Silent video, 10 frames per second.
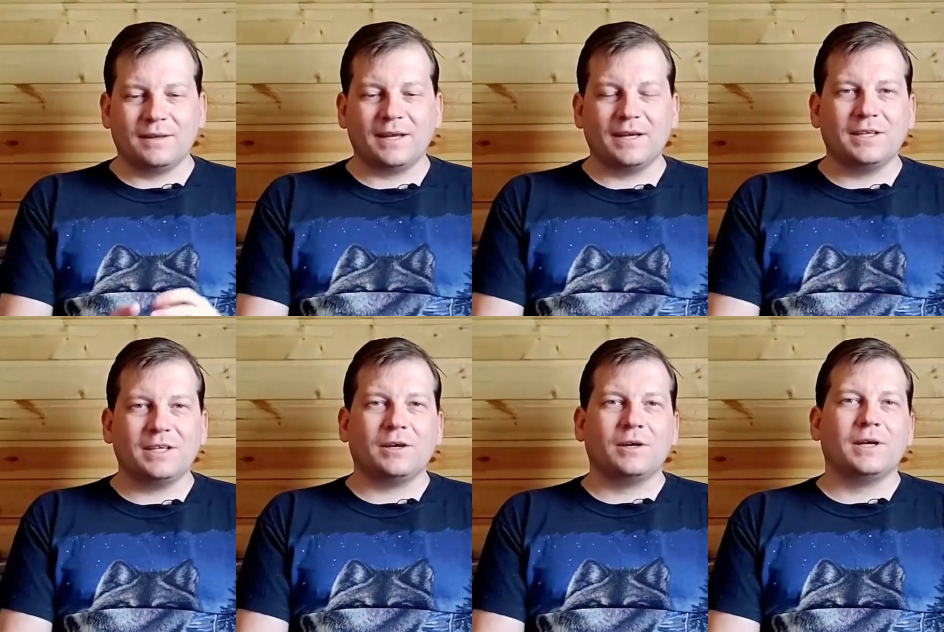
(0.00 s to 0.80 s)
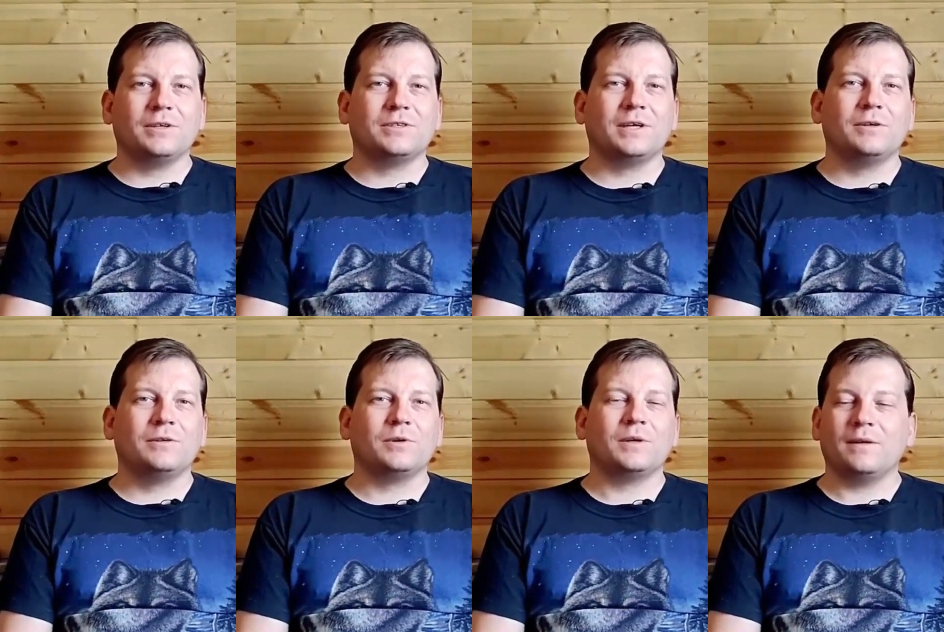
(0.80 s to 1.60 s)
and here Einstein
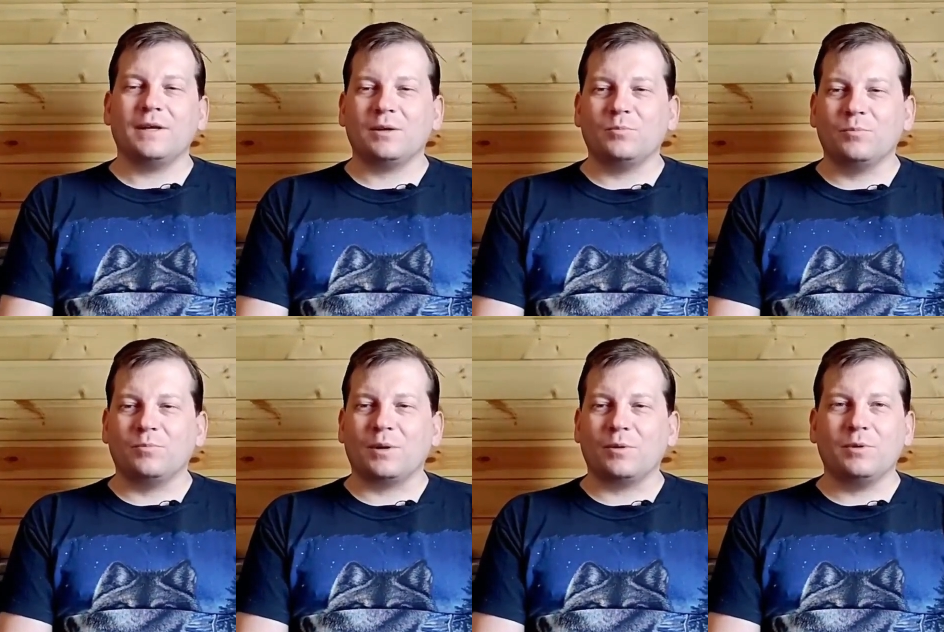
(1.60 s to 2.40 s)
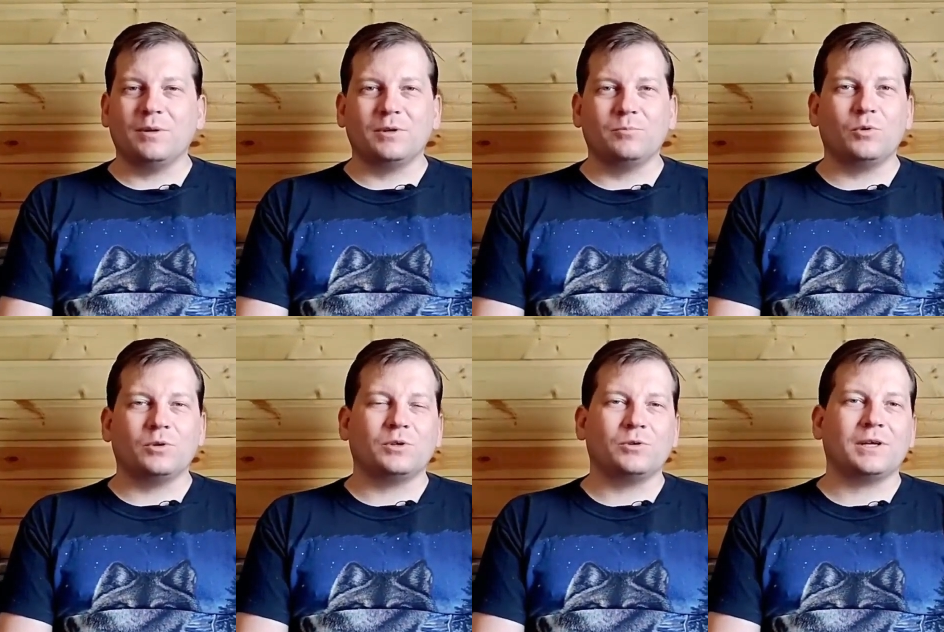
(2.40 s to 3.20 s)
thought that it would probably be more
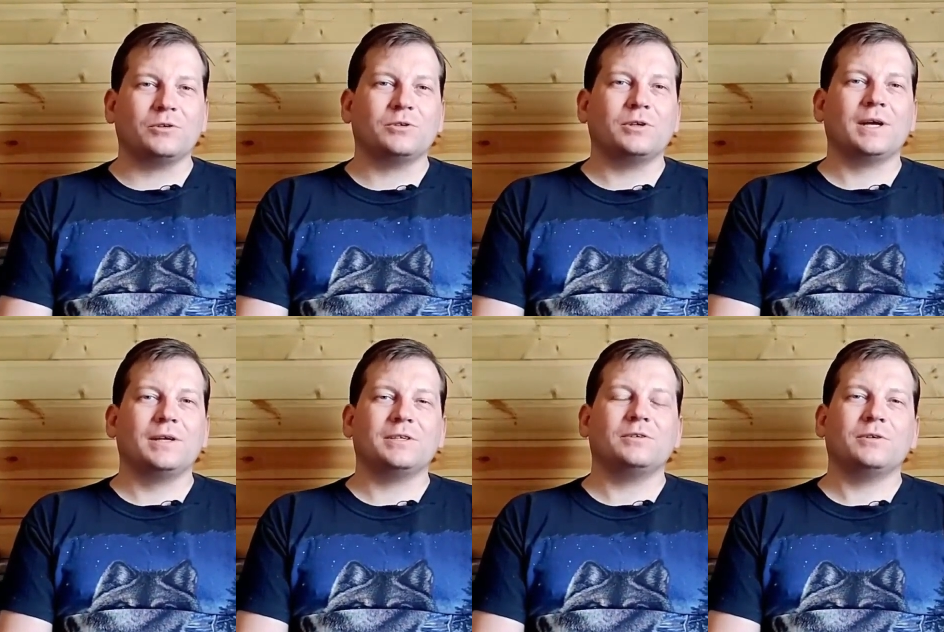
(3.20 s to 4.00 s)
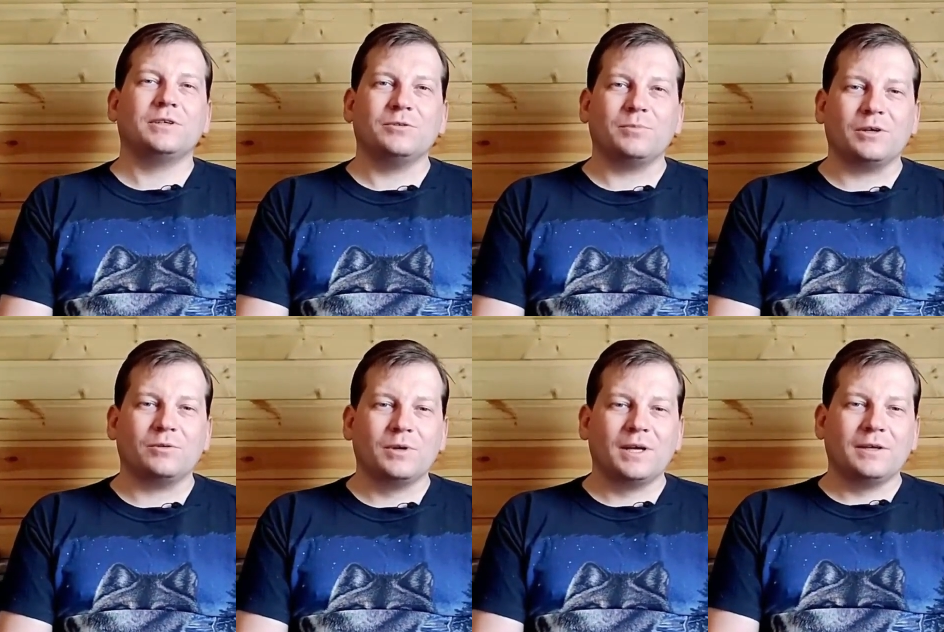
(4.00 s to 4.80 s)
correct to tie this to the speed
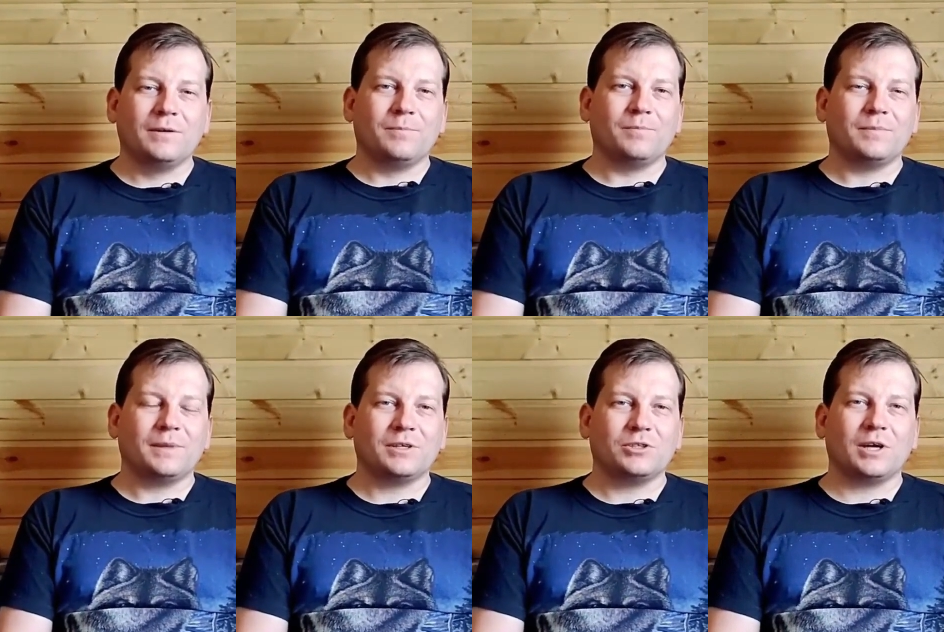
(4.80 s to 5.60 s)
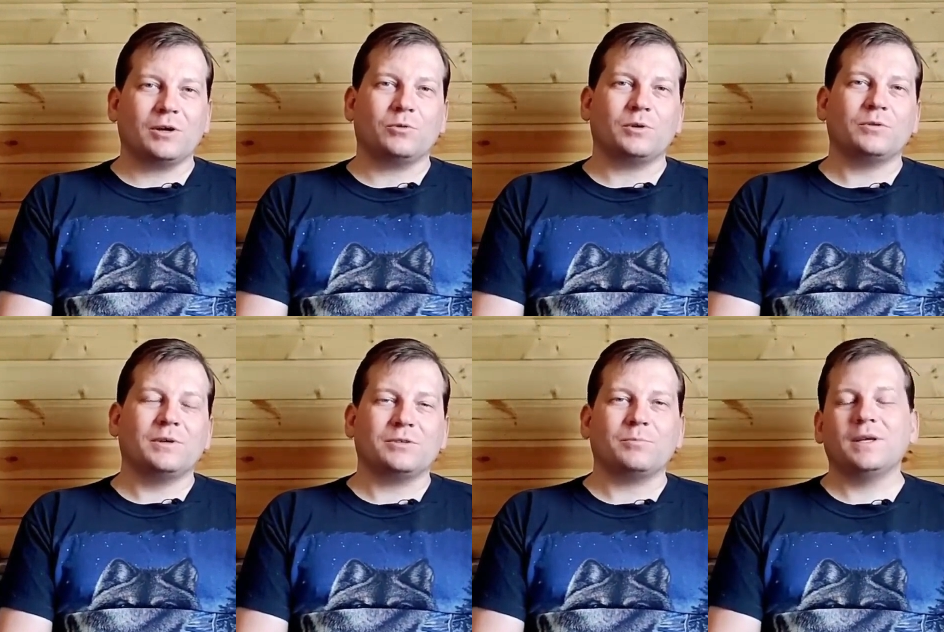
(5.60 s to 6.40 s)
of light. In general,
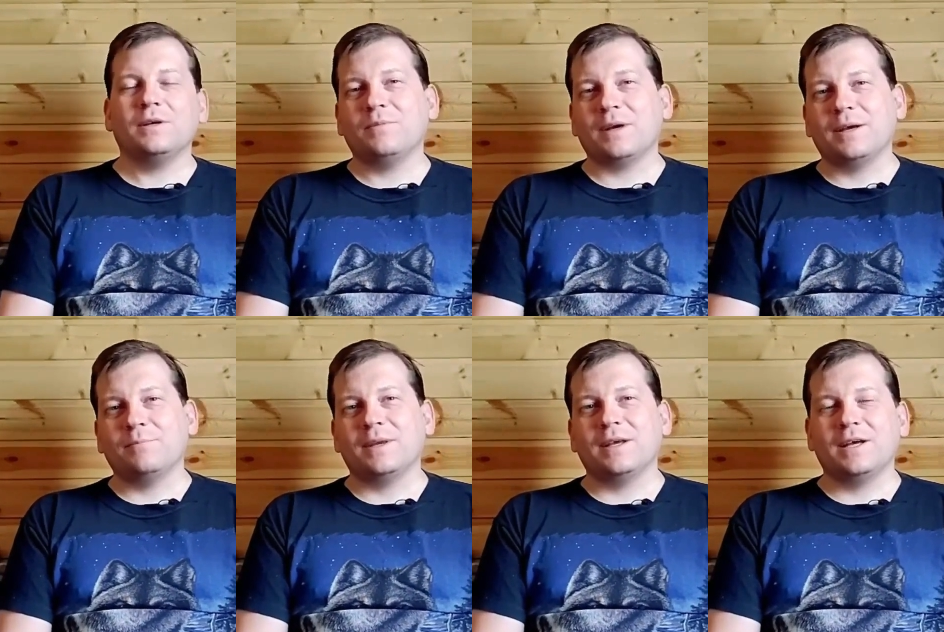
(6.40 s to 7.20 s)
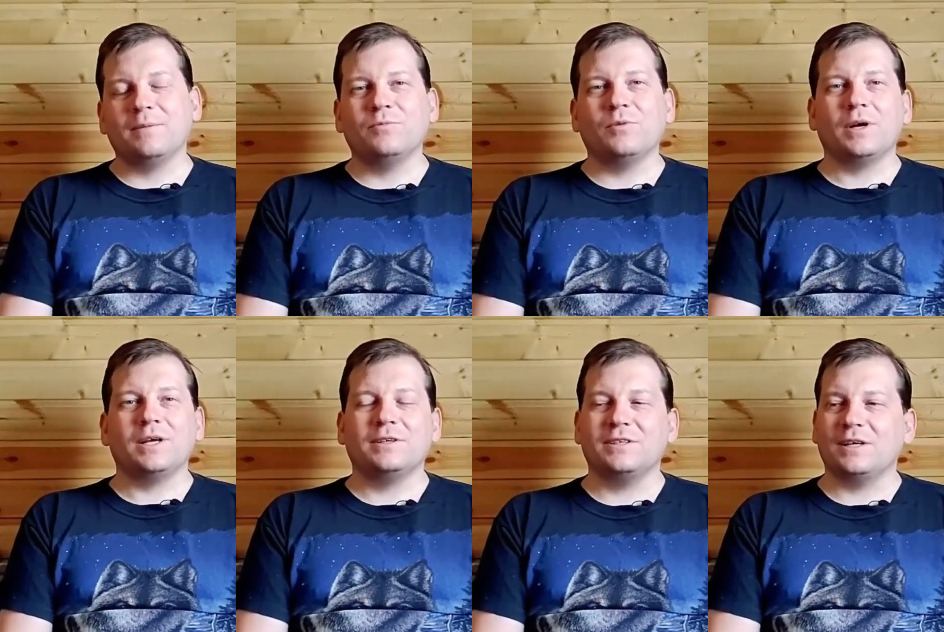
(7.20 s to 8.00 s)
the speed of light became for
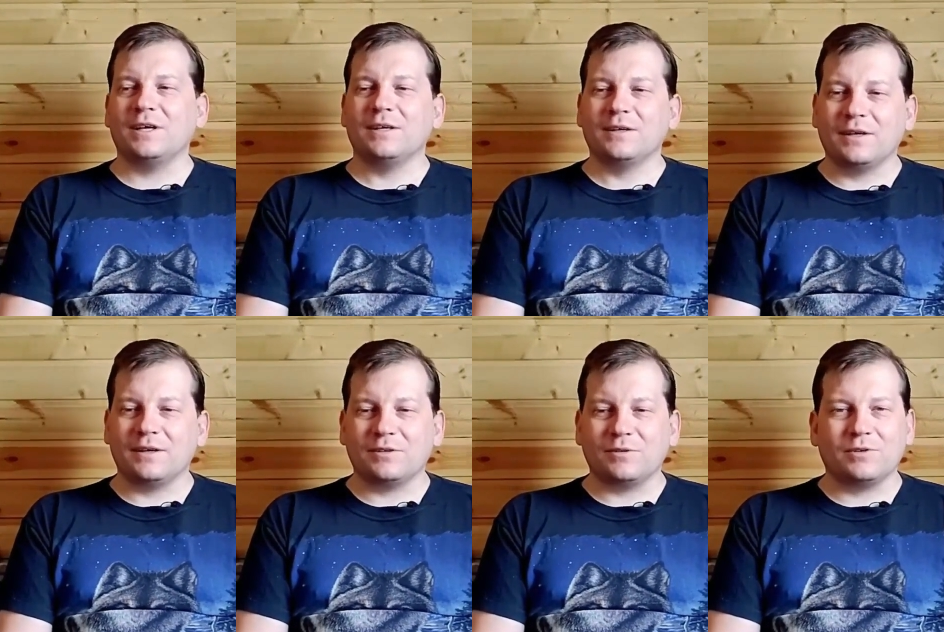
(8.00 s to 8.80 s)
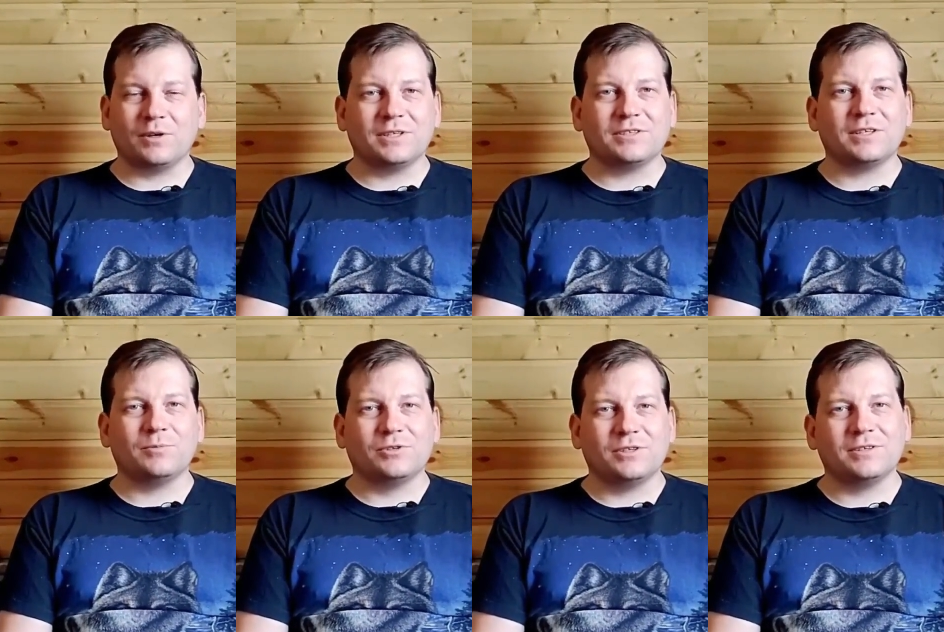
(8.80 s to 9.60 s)
Einstein the very
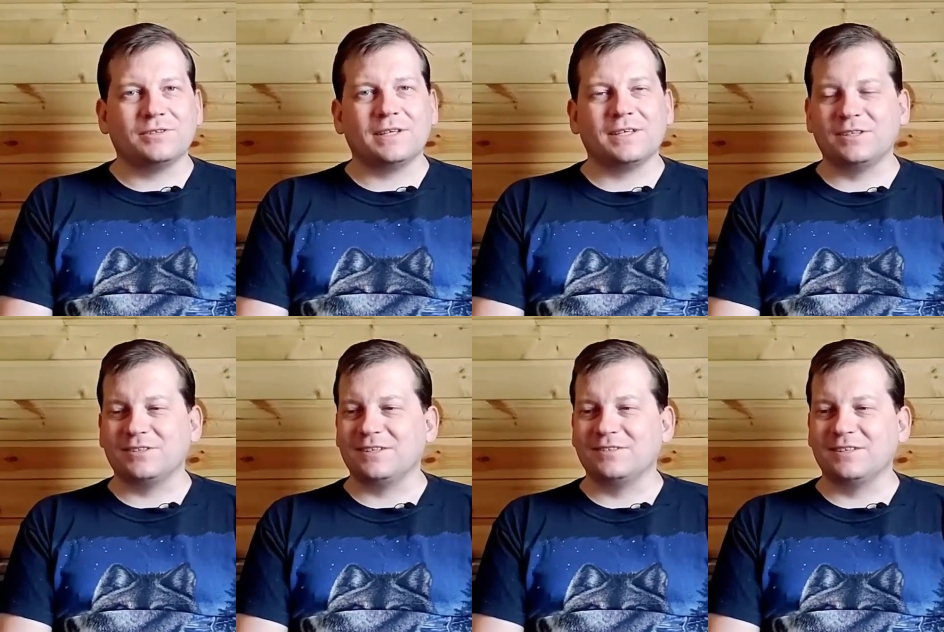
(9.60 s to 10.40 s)
substance that exists